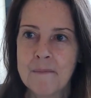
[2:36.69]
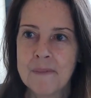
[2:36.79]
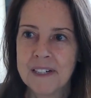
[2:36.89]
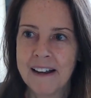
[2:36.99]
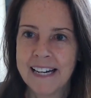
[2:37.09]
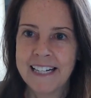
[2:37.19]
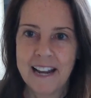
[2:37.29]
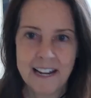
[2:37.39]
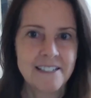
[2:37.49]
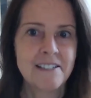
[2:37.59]
but I
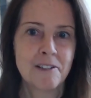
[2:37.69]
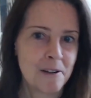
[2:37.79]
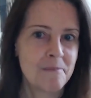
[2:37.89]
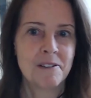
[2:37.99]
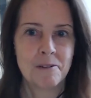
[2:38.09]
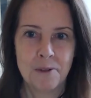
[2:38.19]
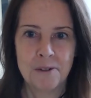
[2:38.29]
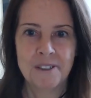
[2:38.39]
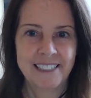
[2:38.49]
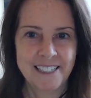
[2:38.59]
gained so much
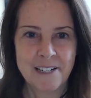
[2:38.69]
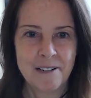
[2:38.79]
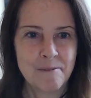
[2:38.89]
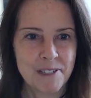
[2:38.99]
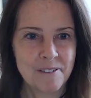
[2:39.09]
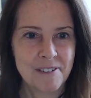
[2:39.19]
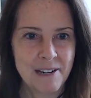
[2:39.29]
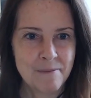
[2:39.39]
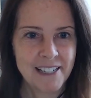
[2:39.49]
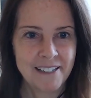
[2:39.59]
more in terms of
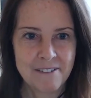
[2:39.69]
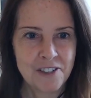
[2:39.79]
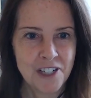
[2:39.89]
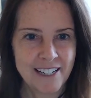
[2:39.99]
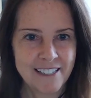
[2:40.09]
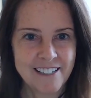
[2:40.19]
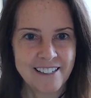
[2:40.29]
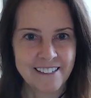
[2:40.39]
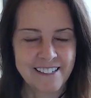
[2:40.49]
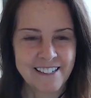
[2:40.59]
how my life
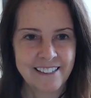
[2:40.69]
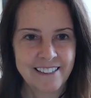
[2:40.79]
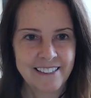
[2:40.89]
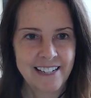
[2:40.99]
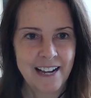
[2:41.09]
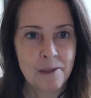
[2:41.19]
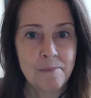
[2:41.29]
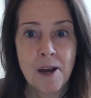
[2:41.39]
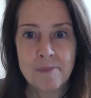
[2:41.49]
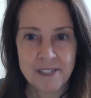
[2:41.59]
changed and the
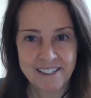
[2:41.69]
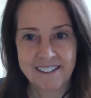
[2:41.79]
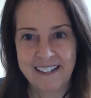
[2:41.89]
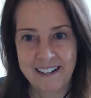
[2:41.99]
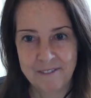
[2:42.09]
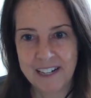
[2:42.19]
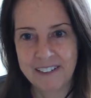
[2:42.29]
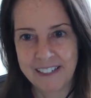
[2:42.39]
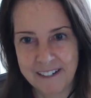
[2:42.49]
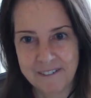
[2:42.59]
purpose that I have now
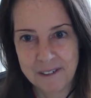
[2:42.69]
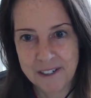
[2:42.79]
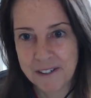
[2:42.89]
in life, which